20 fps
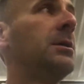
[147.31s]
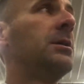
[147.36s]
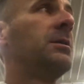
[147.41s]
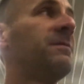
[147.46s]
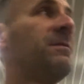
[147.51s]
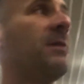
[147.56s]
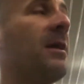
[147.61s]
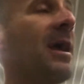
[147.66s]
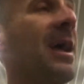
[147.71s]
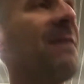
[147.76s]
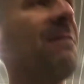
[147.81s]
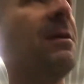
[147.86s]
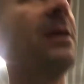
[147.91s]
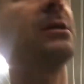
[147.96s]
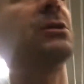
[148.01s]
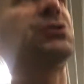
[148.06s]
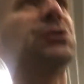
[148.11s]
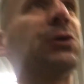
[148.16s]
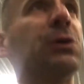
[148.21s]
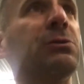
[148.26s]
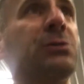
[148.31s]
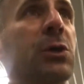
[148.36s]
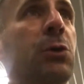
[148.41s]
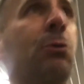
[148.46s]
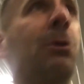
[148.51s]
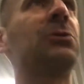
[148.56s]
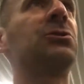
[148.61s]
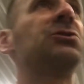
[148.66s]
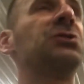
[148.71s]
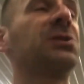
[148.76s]
If you have any concerns or
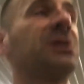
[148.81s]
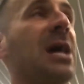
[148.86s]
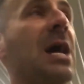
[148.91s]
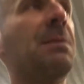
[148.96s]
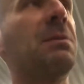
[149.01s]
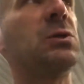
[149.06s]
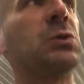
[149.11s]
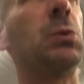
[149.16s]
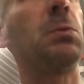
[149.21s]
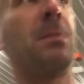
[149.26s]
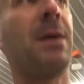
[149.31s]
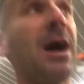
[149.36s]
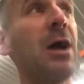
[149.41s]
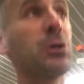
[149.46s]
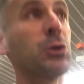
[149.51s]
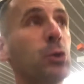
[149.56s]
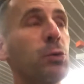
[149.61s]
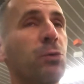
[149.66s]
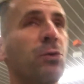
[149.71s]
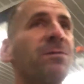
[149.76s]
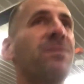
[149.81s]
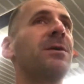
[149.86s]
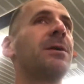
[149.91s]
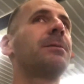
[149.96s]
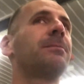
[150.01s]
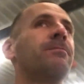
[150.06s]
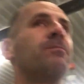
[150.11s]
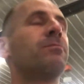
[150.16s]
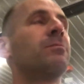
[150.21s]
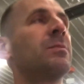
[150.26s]
questions or comments about your
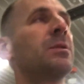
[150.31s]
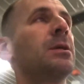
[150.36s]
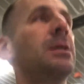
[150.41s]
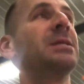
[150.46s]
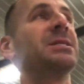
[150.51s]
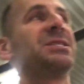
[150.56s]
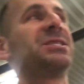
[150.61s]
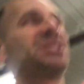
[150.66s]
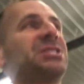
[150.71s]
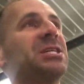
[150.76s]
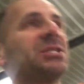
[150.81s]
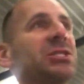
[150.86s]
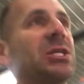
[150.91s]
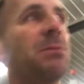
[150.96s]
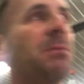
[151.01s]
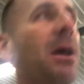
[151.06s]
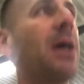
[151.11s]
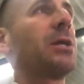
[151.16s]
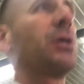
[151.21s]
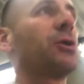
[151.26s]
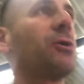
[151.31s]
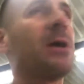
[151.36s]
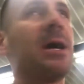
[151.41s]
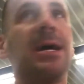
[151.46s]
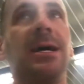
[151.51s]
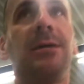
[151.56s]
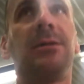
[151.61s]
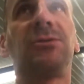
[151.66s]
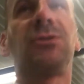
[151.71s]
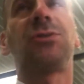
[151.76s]
roofing system at your
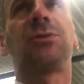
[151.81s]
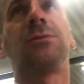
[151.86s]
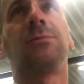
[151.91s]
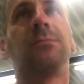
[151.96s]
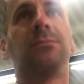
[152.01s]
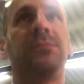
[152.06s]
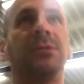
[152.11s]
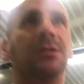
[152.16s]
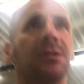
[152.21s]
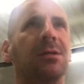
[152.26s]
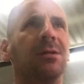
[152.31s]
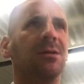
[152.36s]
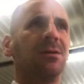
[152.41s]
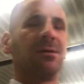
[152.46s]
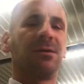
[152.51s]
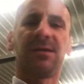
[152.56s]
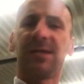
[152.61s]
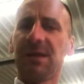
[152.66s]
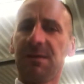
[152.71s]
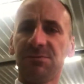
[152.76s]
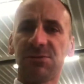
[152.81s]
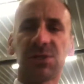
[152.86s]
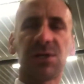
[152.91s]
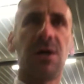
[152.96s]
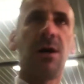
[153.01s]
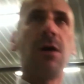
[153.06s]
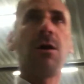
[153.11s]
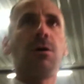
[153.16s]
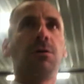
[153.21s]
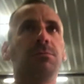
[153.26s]
house, give us a
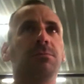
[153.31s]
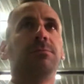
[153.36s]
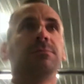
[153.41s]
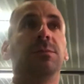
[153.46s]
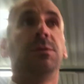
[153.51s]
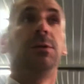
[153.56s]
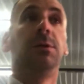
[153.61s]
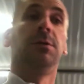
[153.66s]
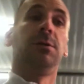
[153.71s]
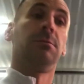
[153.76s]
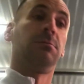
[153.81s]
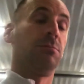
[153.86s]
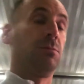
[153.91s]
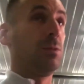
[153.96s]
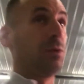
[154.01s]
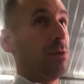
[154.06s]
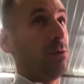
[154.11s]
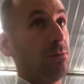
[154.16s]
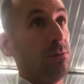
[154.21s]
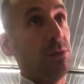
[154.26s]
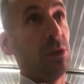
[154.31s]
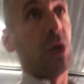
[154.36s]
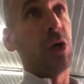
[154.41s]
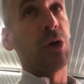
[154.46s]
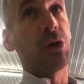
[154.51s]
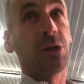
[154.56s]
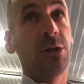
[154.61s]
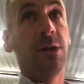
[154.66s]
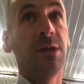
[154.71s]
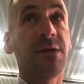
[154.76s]
call
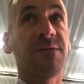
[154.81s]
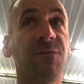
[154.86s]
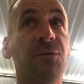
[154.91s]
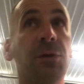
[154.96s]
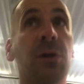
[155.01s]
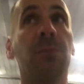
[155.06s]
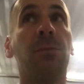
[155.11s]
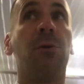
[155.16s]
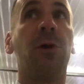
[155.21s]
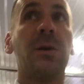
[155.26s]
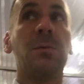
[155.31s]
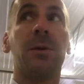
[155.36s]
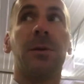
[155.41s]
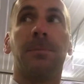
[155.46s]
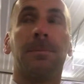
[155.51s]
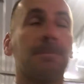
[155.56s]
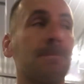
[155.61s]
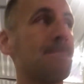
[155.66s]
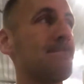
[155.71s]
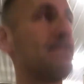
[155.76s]
or click for an appointment.